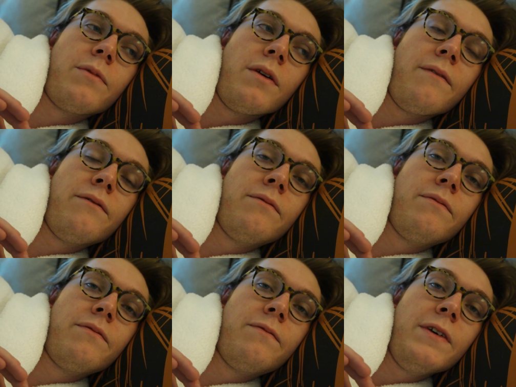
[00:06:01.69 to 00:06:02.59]
for
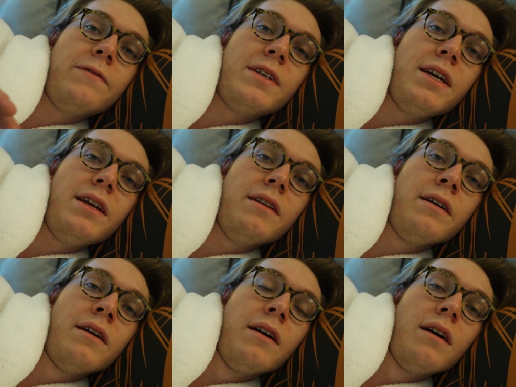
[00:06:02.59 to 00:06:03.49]

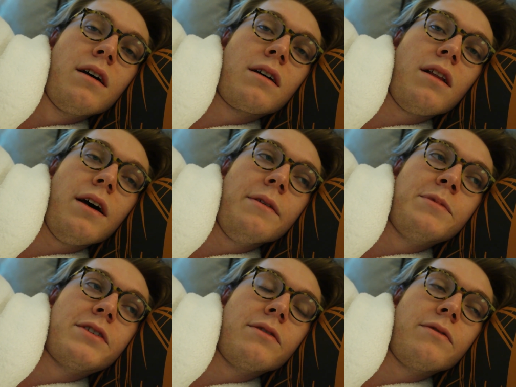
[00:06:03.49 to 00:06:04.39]
15
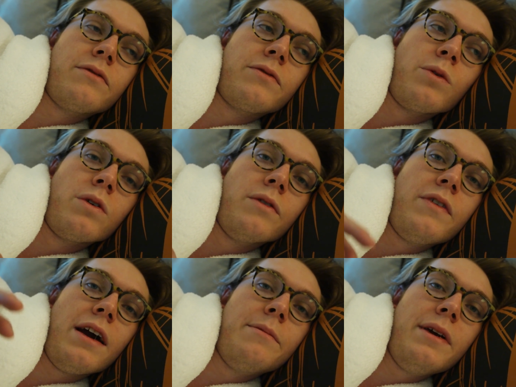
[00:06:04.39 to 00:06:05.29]
clubs for
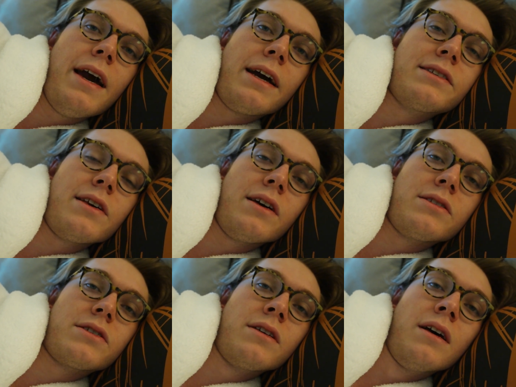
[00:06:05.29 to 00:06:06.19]
VIP
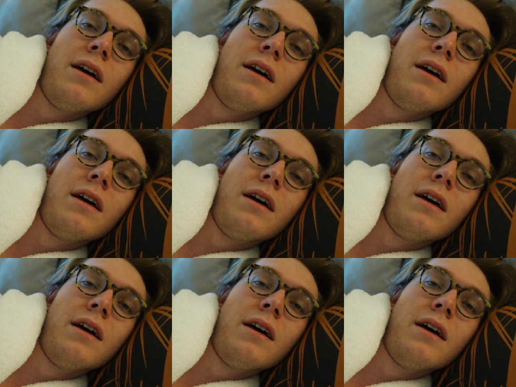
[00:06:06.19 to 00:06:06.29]
access.